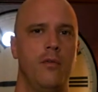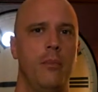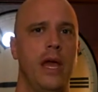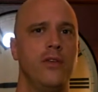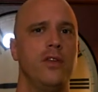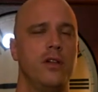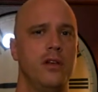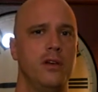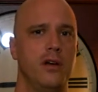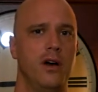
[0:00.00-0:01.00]

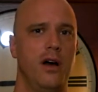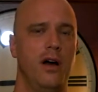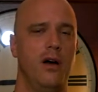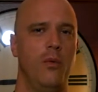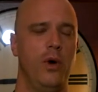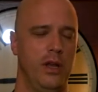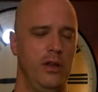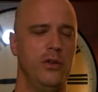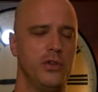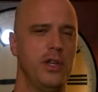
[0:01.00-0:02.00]
Basically, what it
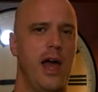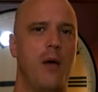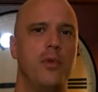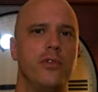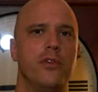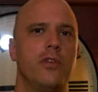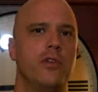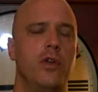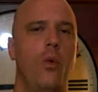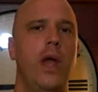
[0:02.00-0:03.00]
usually happens is it's
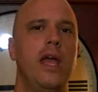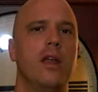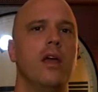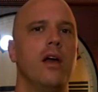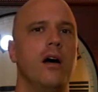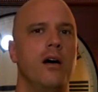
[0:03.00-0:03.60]
an awakening